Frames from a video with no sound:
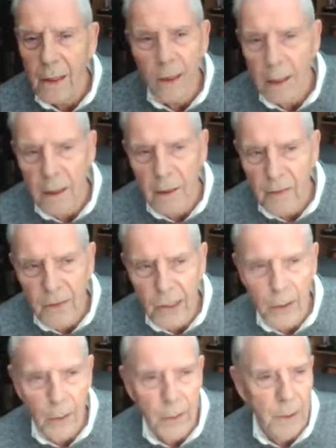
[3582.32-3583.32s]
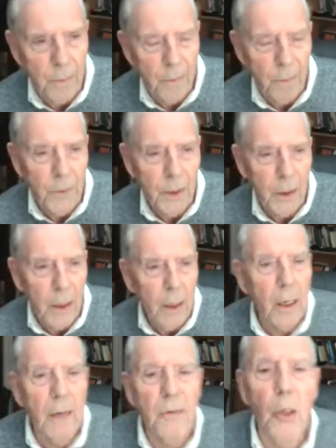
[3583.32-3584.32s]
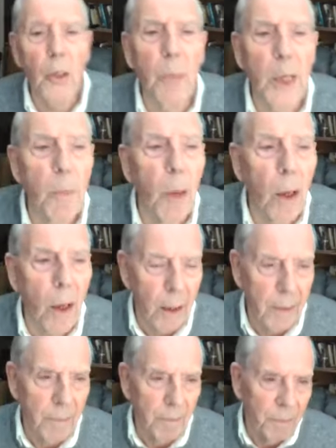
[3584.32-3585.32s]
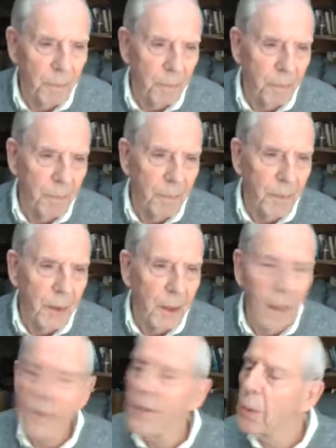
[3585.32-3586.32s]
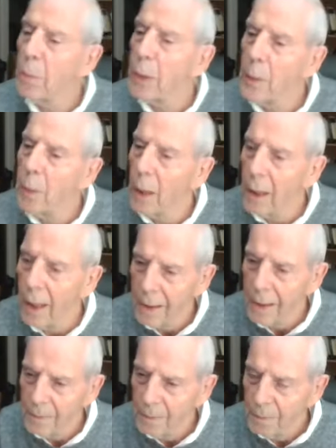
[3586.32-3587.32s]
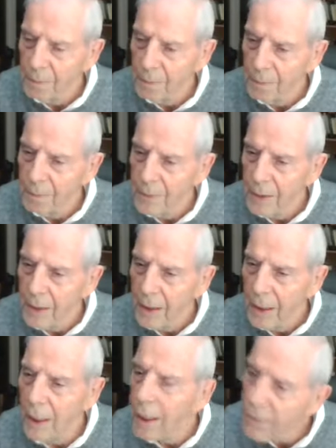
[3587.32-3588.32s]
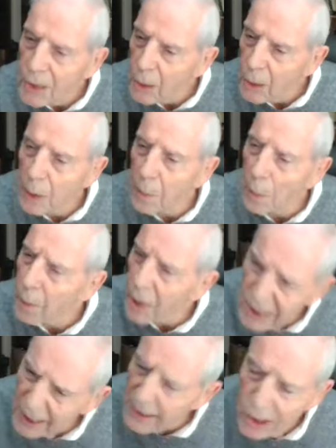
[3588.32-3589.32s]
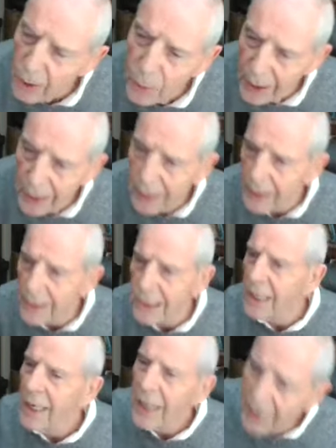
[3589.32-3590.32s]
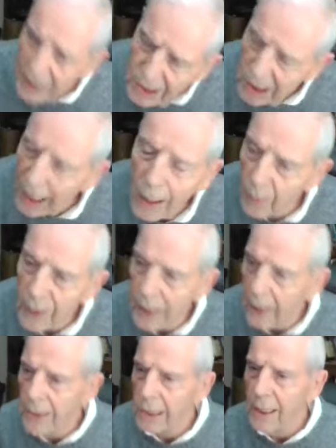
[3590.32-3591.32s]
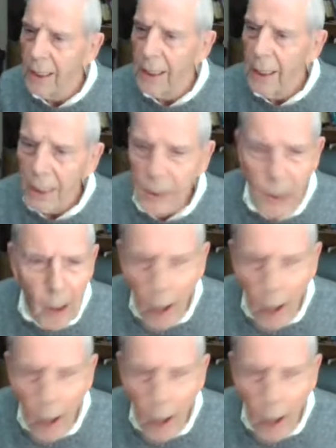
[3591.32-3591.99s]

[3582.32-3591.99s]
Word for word: God loves you, loves your people, loves your people, and loves your people because that's who He is and that's how He is, and